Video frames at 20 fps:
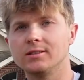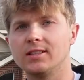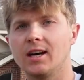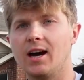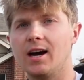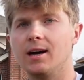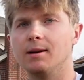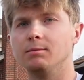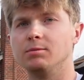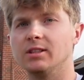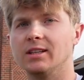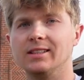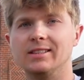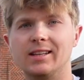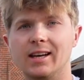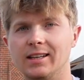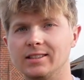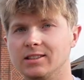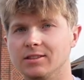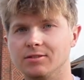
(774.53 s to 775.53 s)
times in
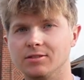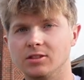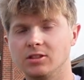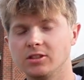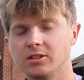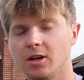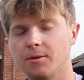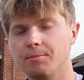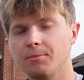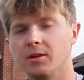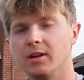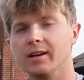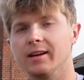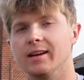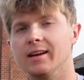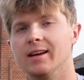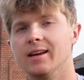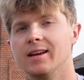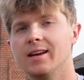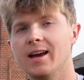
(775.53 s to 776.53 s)
case if
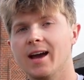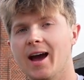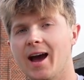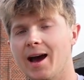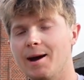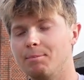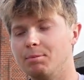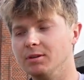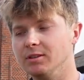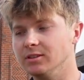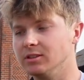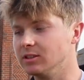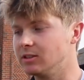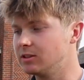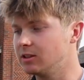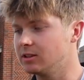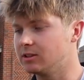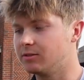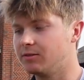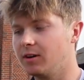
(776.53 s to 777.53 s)
something happens.
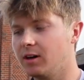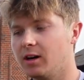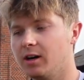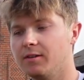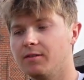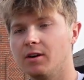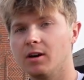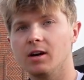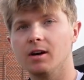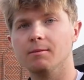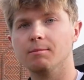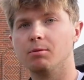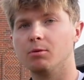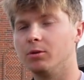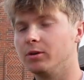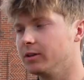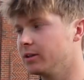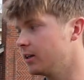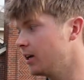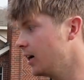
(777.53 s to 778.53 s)
It's very, very
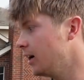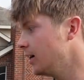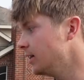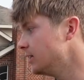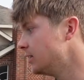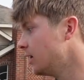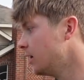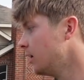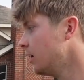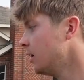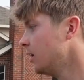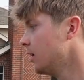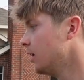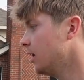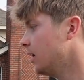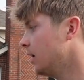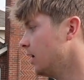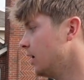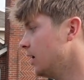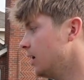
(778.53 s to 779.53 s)
important, guys.
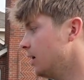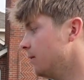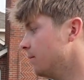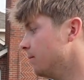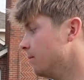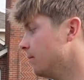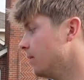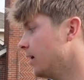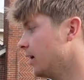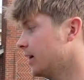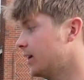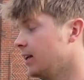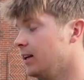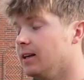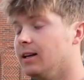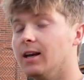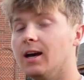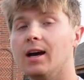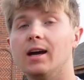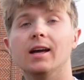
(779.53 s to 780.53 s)
I
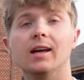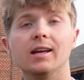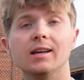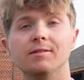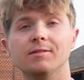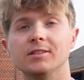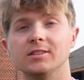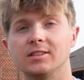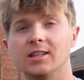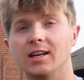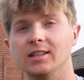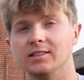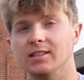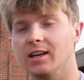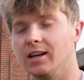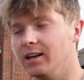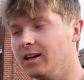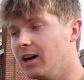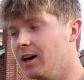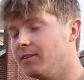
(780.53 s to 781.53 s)
cannot emphasize
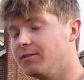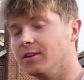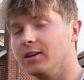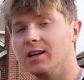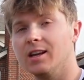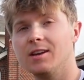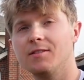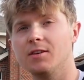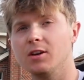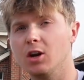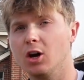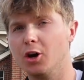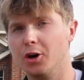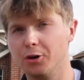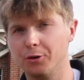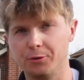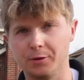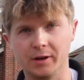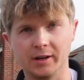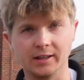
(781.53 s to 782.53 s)
that enough. And even
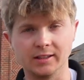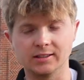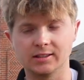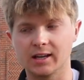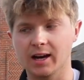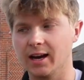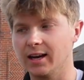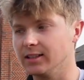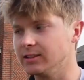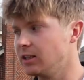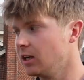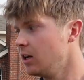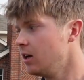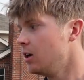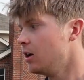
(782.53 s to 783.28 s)
O-rings, guys.